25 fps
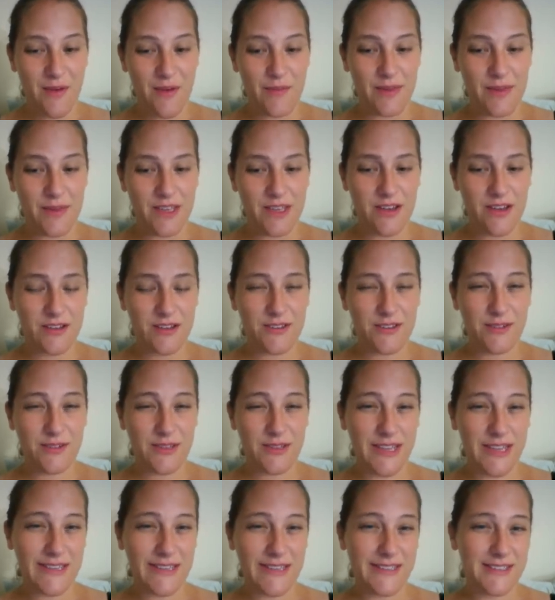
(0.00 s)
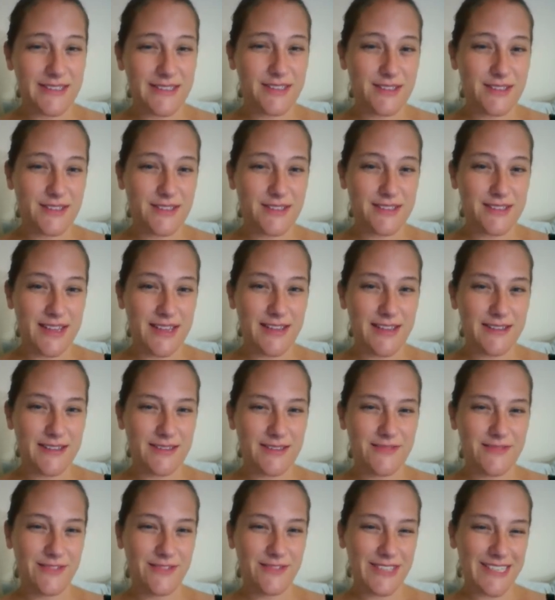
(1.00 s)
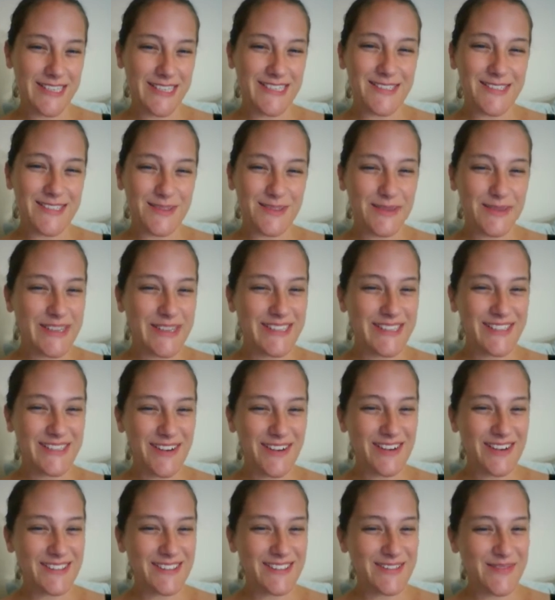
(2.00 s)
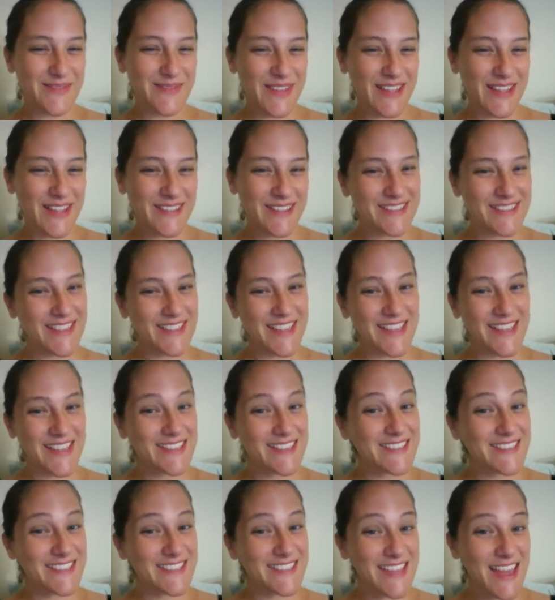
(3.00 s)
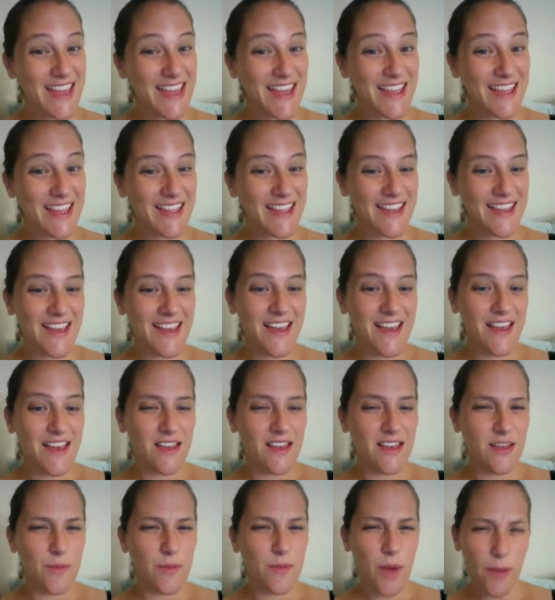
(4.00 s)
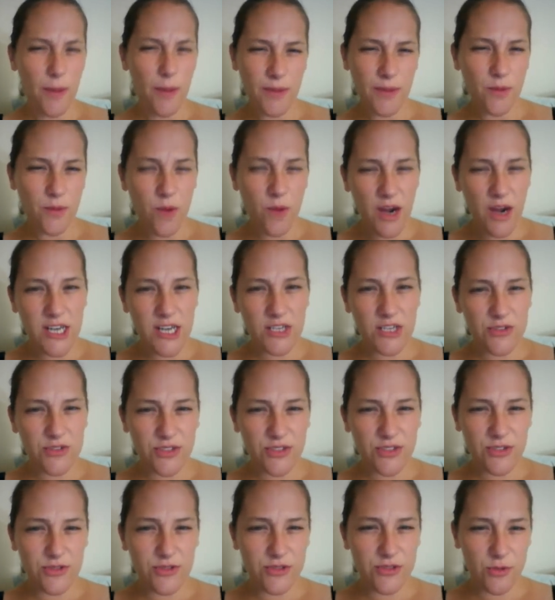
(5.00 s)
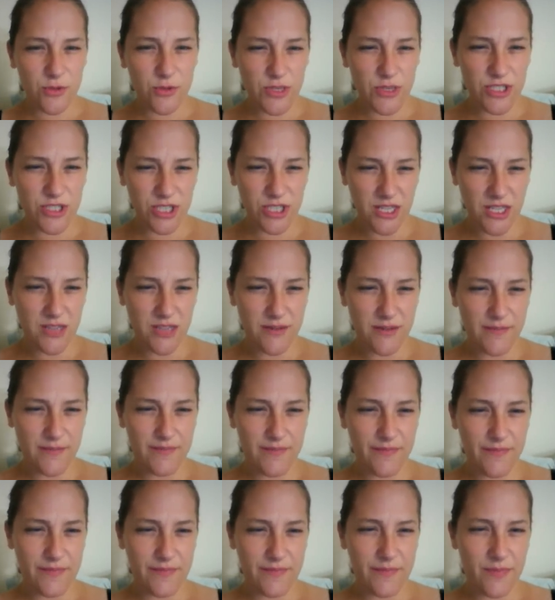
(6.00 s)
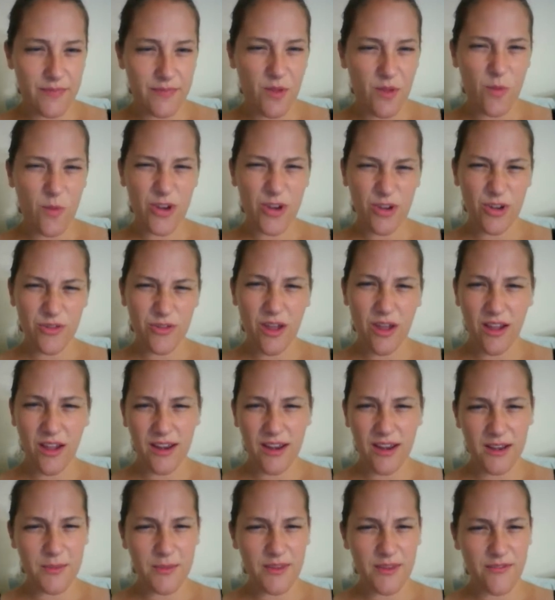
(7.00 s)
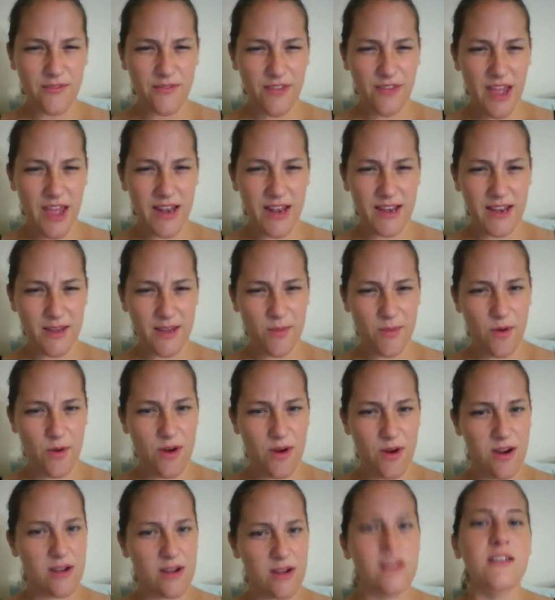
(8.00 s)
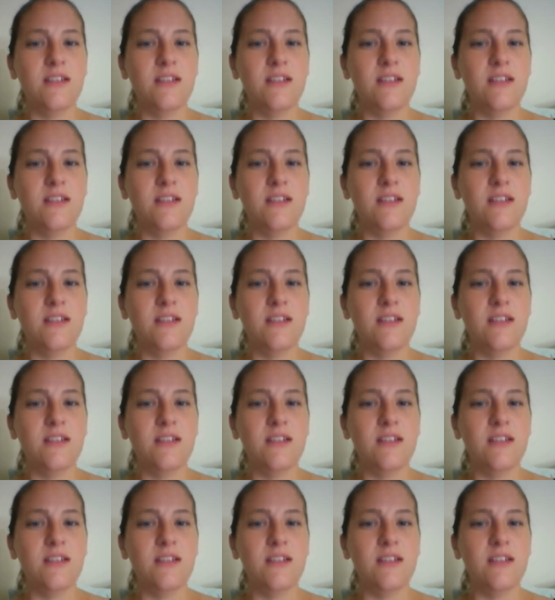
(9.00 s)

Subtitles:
He also likes to say really sweet, awesome things that kids say. "Mommy, why are you still squishy? When are you not going to be fat anymore?"